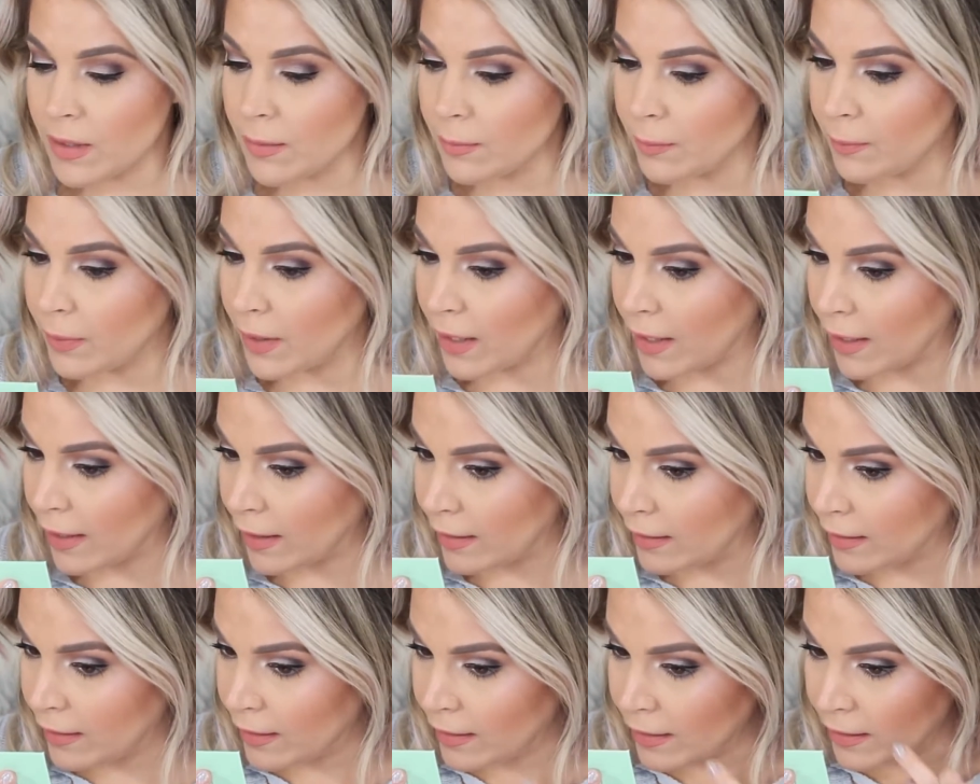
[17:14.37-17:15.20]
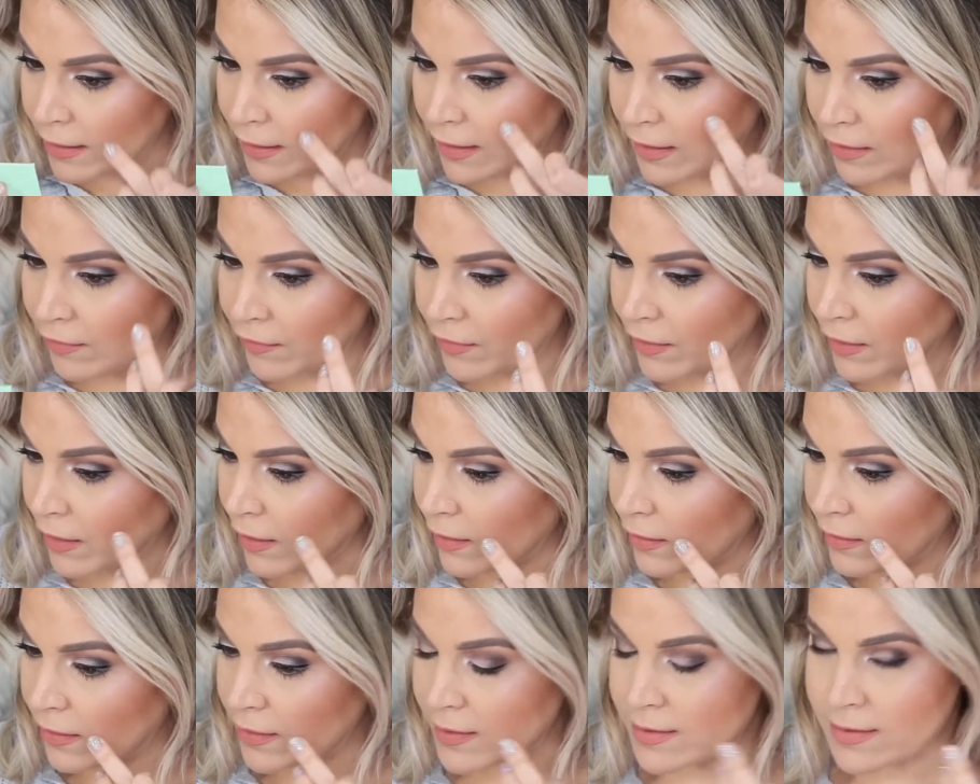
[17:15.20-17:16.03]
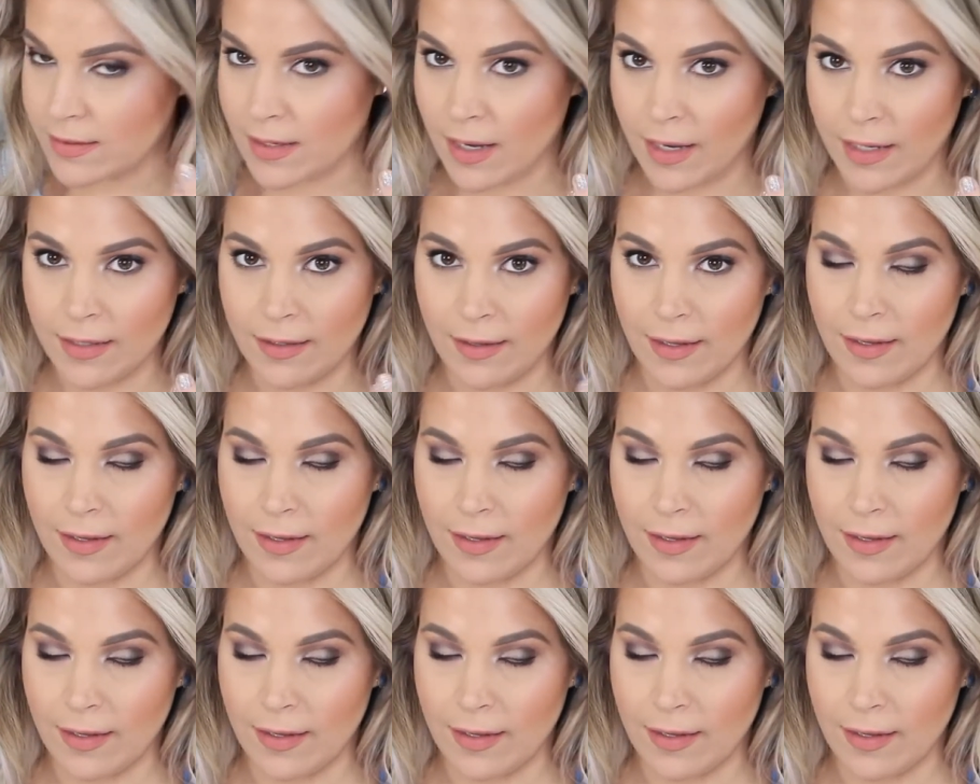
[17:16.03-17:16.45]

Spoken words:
But even on this side,